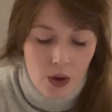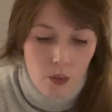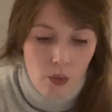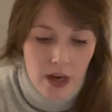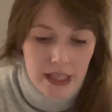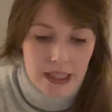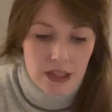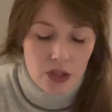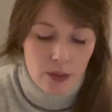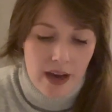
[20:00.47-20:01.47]
Why
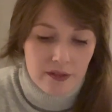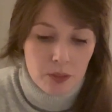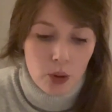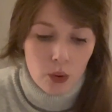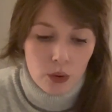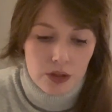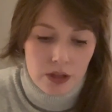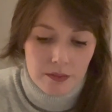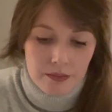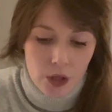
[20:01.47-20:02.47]
didn't you have a port?
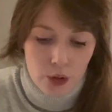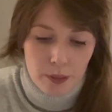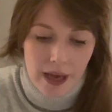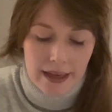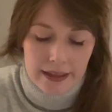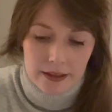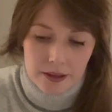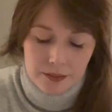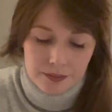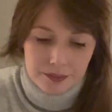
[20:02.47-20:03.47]
No pain.
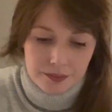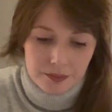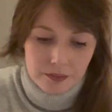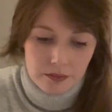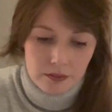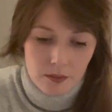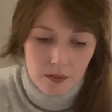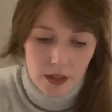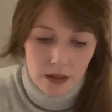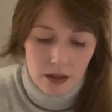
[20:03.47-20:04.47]

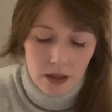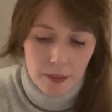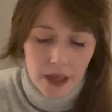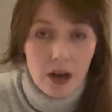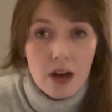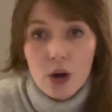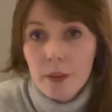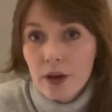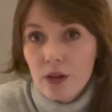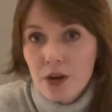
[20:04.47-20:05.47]
I can't
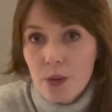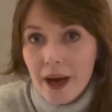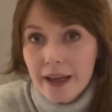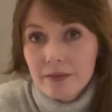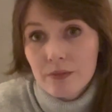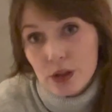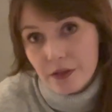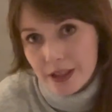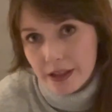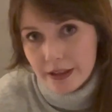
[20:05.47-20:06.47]
comment on the no pain, because
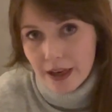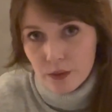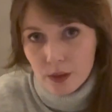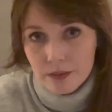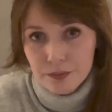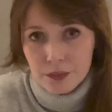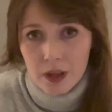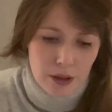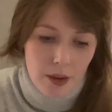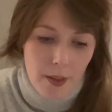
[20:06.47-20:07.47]
obviously I didn't have one.
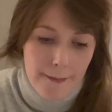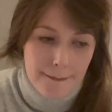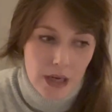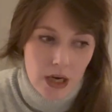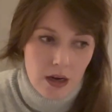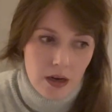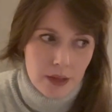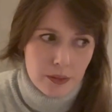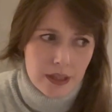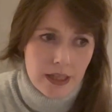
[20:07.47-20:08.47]
But I
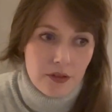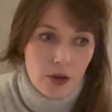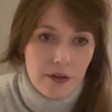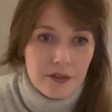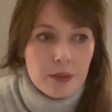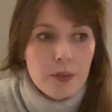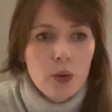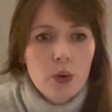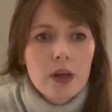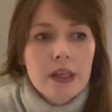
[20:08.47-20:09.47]
was never offered a
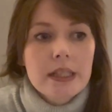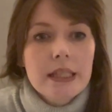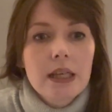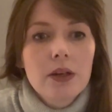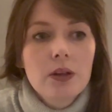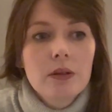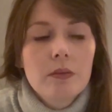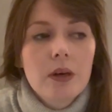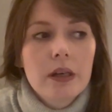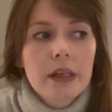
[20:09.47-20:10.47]
port until
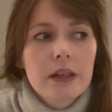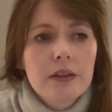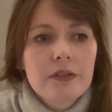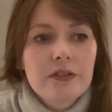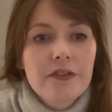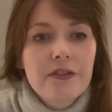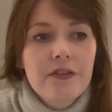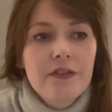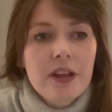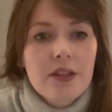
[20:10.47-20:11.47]
my
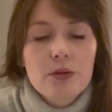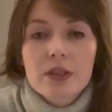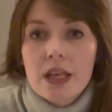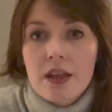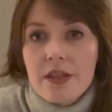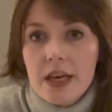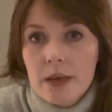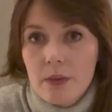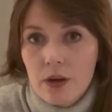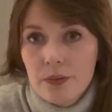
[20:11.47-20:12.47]
5th or 6th
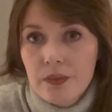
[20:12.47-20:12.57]
chemo,